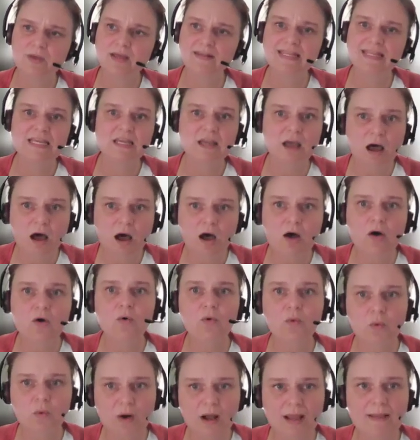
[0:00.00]
they can't
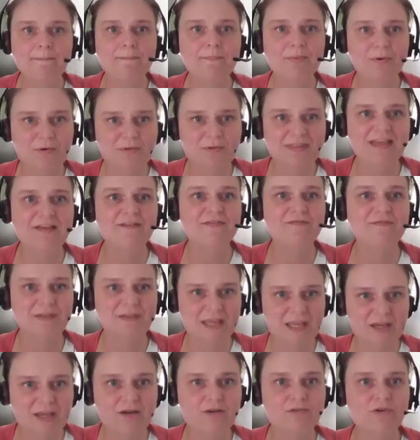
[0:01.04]
quite put their
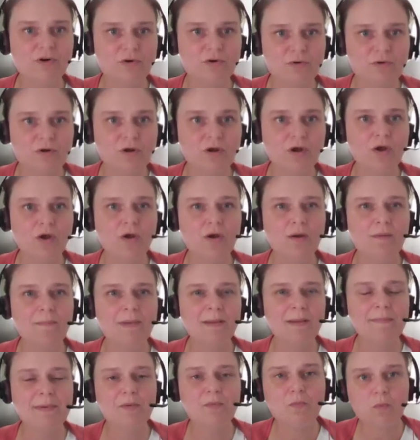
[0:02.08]
finger on
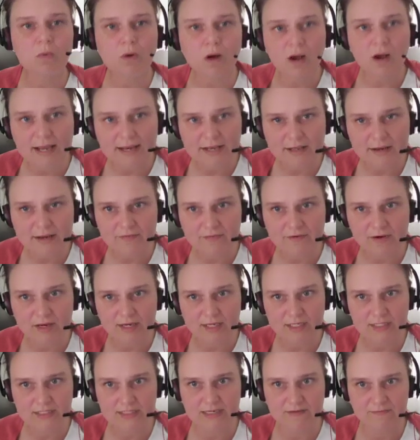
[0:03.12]
maybe why they
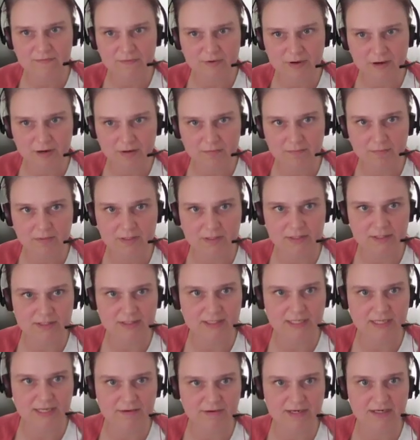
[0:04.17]
find the environments
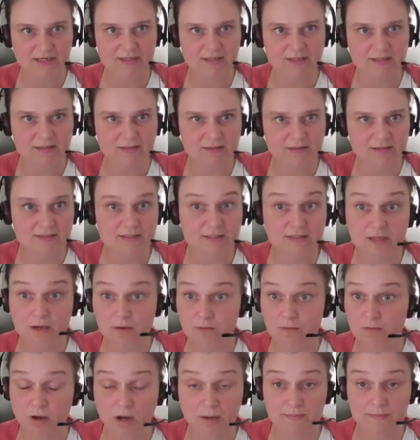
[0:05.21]
that they're in
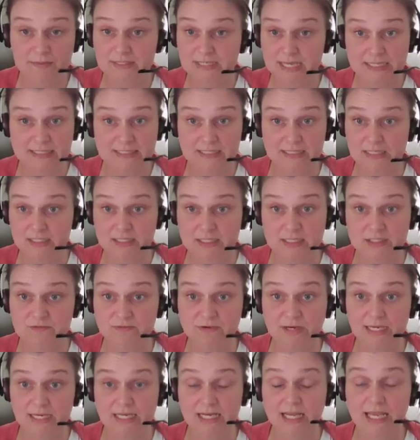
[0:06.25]
so upset and
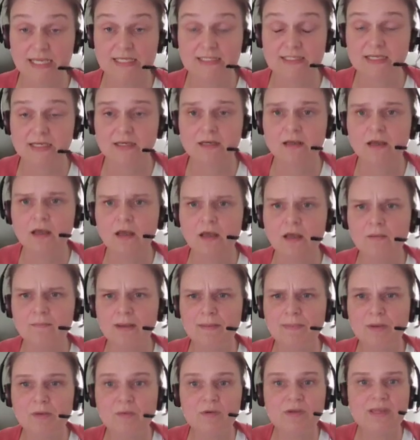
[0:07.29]
dysregulating.
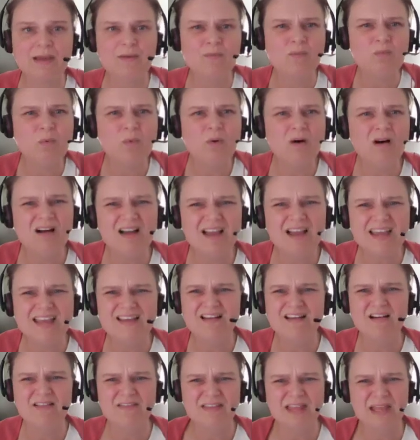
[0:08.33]
Maybe why
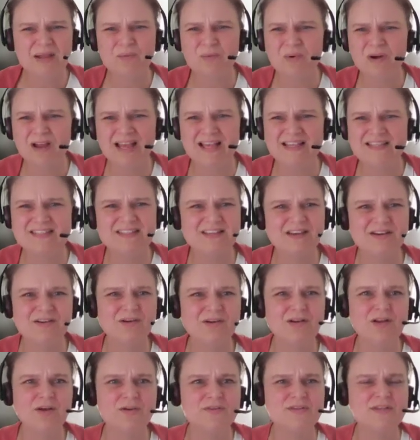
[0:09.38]
can't they wear certain
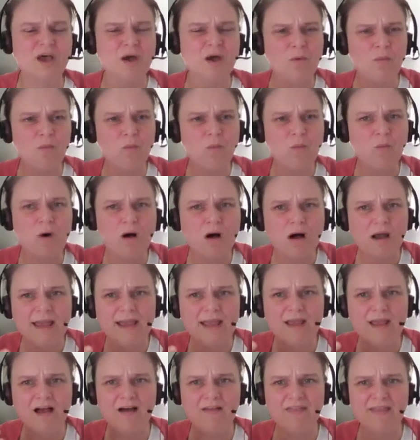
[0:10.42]
clothes?
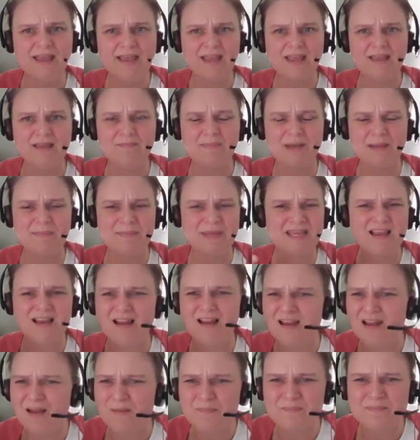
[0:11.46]
Why are they maybe
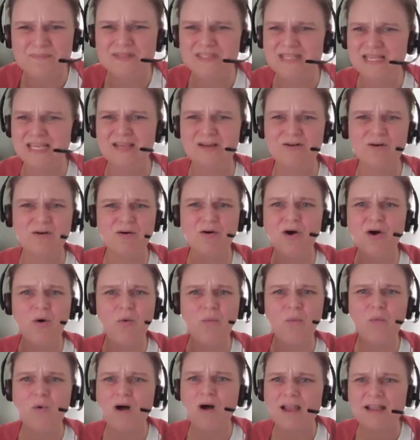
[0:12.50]
clumsy, or
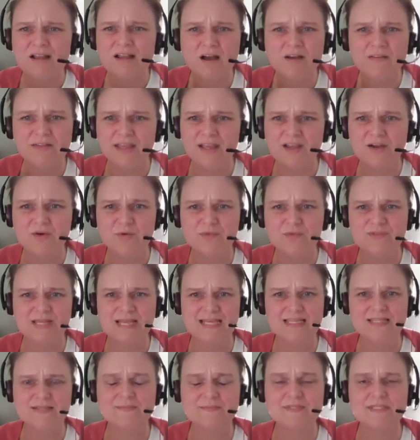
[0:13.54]
why can't they
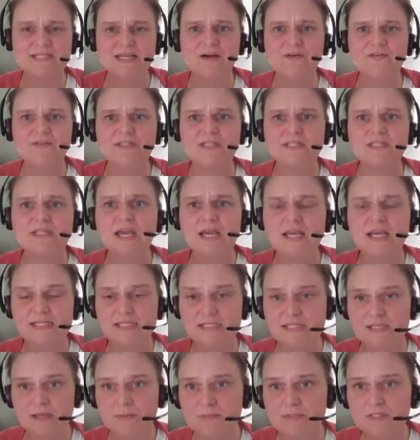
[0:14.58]
coordinate themselves? And
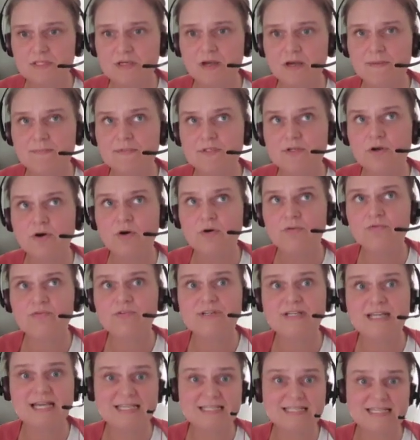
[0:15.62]
sometimes
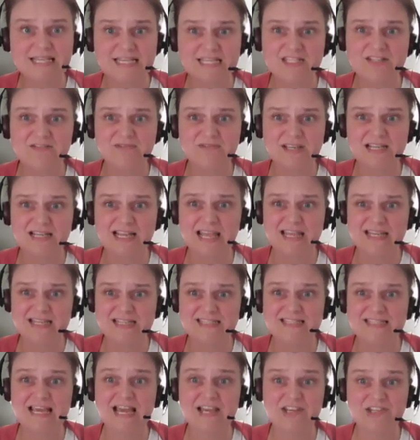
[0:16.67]
offering that sensory
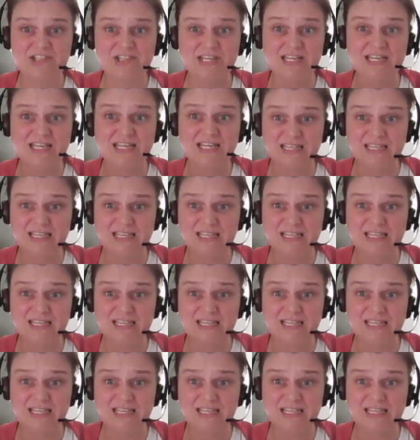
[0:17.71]
lens actually